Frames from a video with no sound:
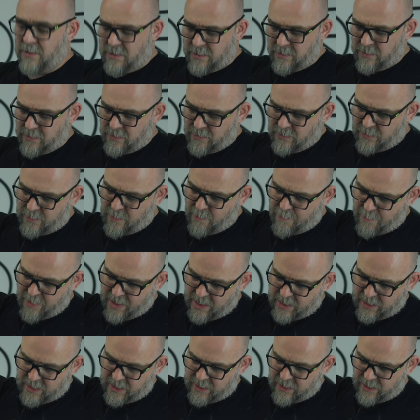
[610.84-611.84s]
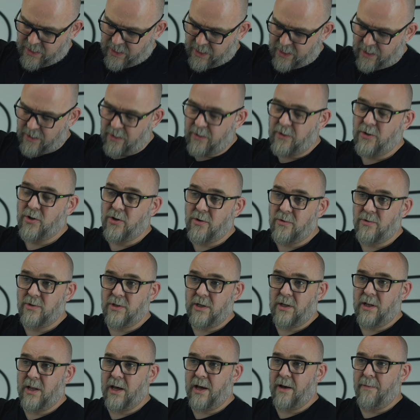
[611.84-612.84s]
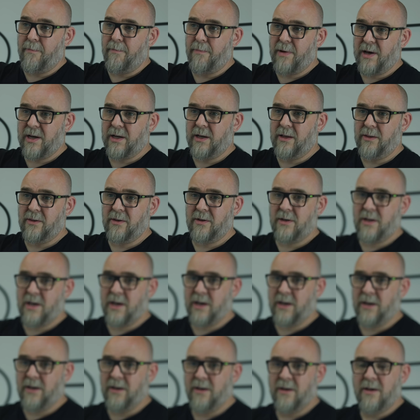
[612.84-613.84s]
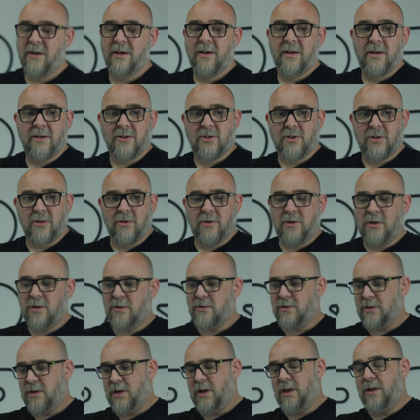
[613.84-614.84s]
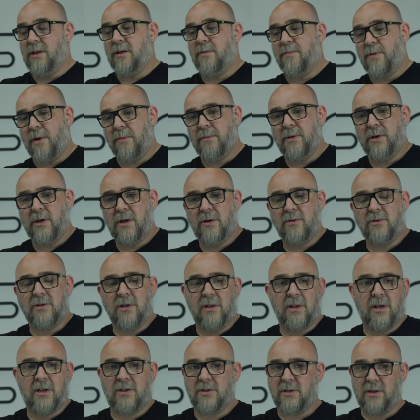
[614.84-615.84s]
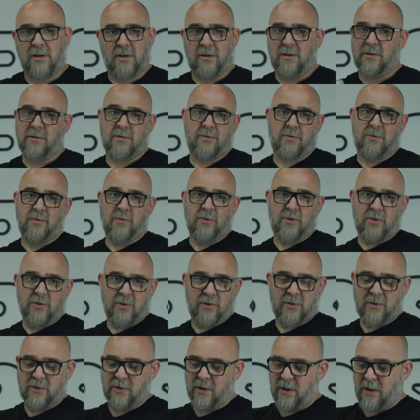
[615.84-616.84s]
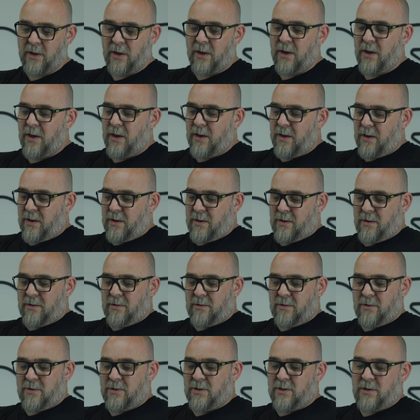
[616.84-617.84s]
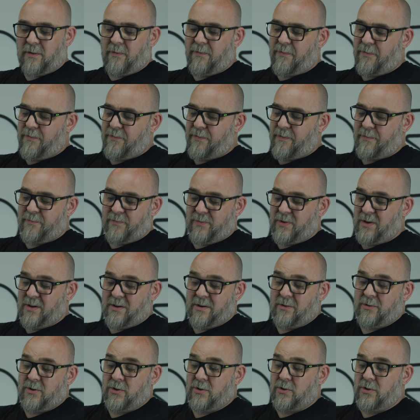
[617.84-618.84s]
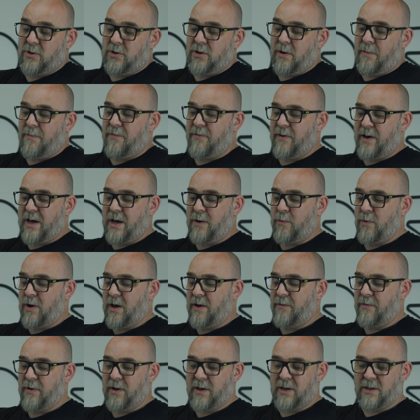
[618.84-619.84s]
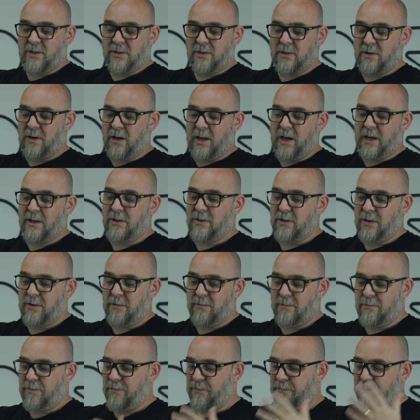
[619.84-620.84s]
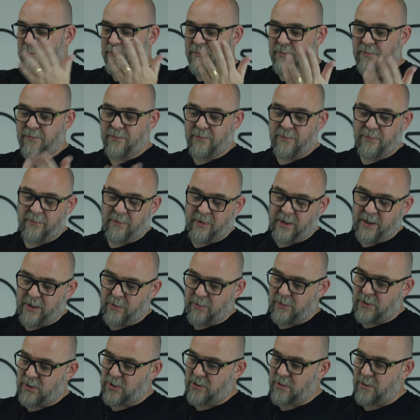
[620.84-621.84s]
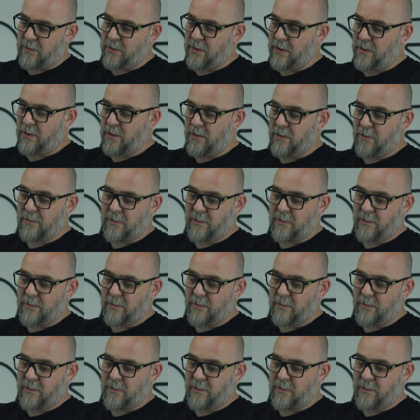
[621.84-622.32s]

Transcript: that were buying that and using that back in the day are still using it, they're probably using this, and it does the job fine, whatever it is, connecting liquids through it or